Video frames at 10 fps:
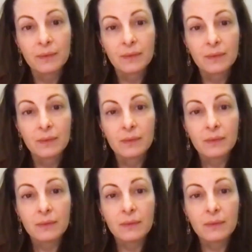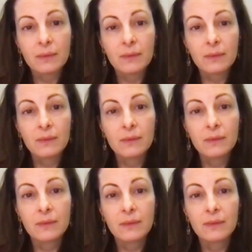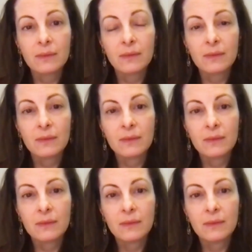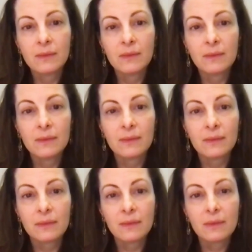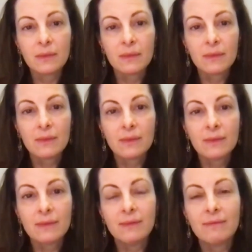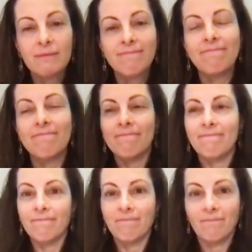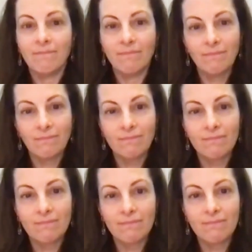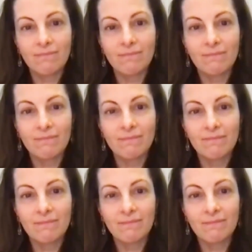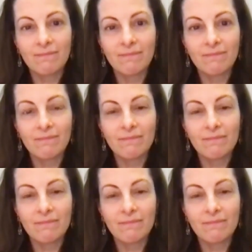No words are spoken by the person on screen.